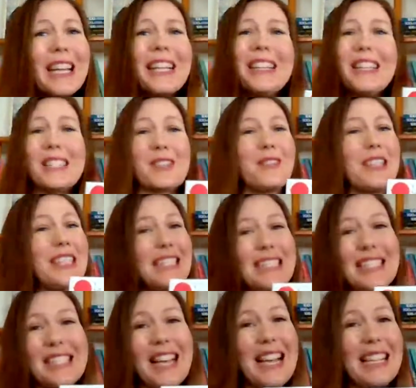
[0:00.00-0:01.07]
This one
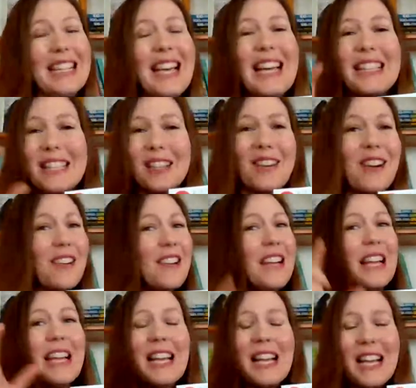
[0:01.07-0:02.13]
isn't like that. There are
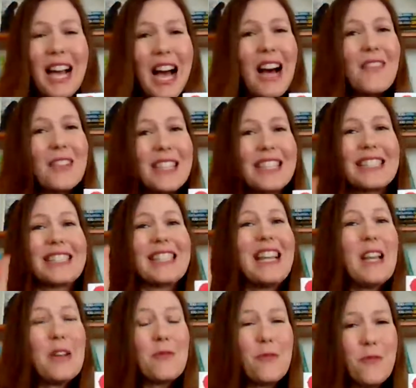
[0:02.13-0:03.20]
obvious,
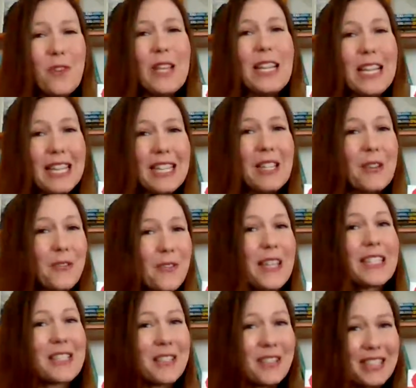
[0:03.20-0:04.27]
it either
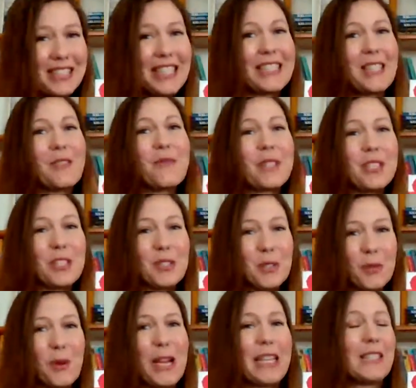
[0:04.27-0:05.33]
fits or it doesn't, which is
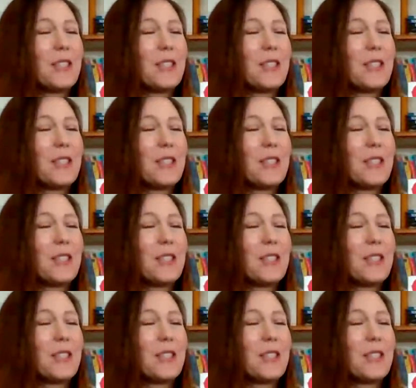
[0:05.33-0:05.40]
great.